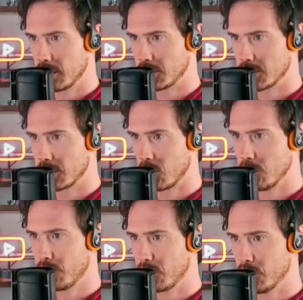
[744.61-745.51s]
Let's just
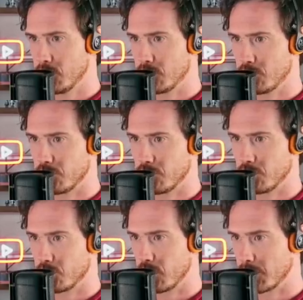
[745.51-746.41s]
go for loot.
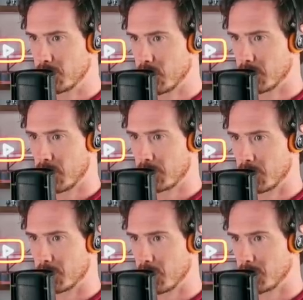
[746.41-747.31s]
Grab,
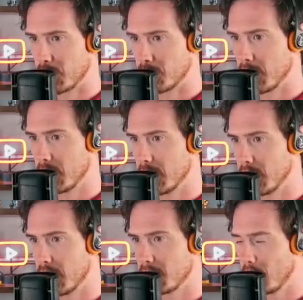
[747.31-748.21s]
grab, grab, grab, grab,
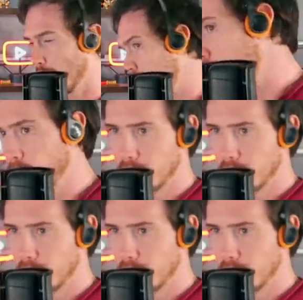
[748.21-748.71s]
grab, grab.